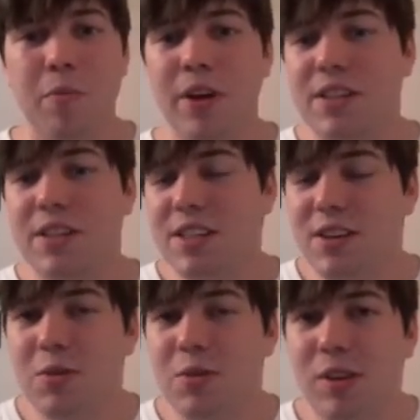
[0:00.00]
but since
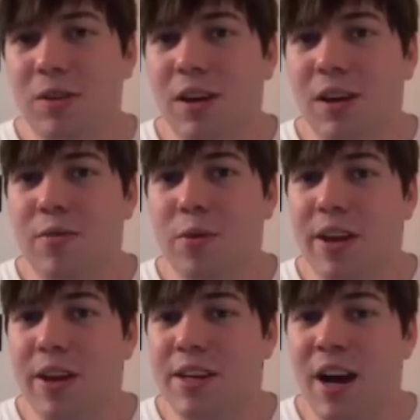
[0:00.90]
they're low level,
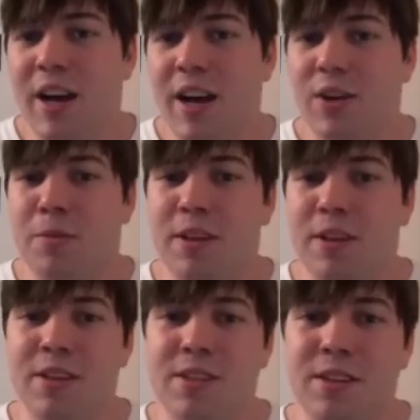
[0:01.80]
they die incredibly
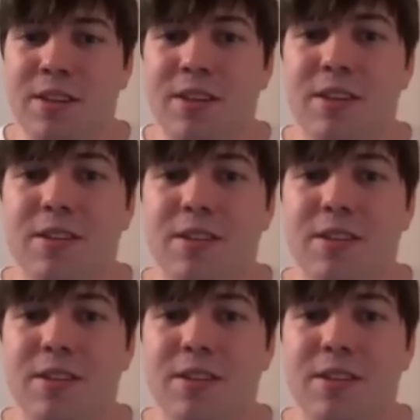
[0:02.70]
easily.